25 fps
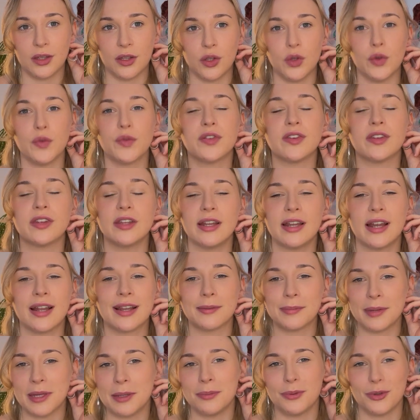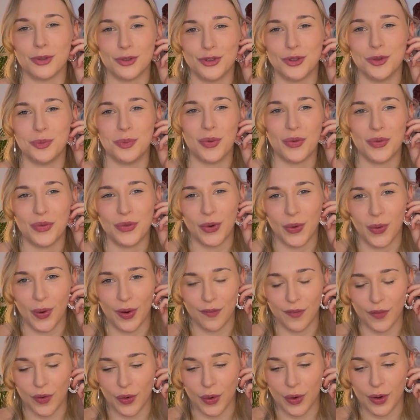you've seen other people do before,
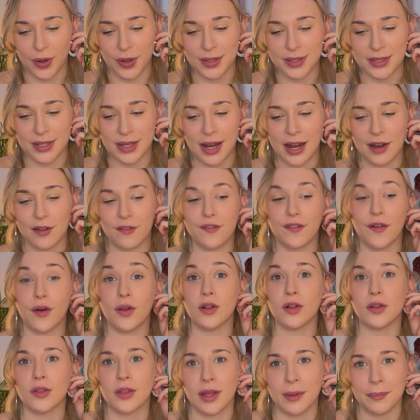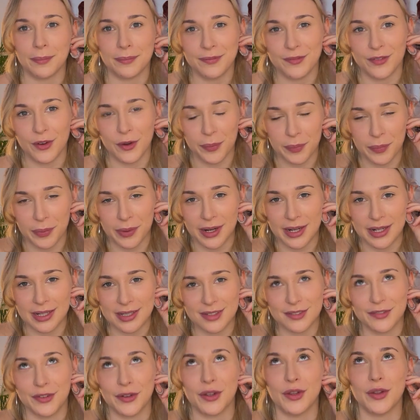of course, and follow their
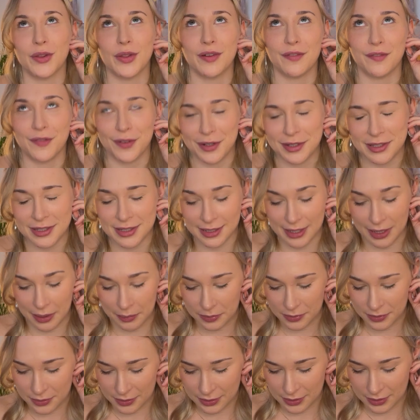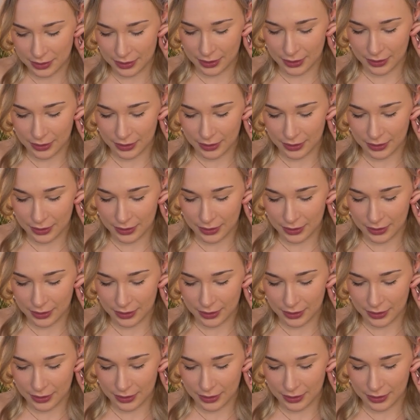footprints, follow their footsteps.